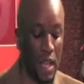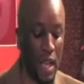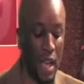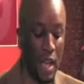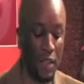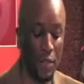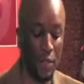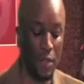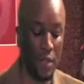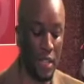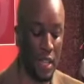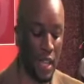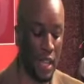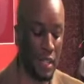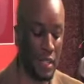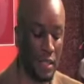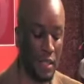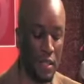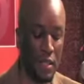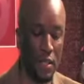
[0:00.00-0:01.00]
I knew the
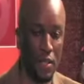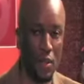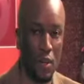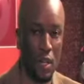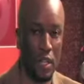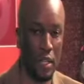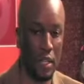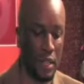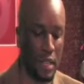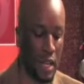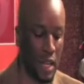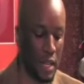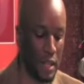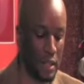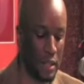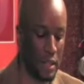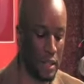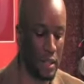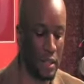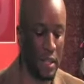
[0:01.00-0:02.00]
gangsters and all the
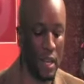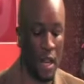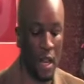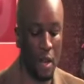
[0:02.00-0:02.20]
thugs,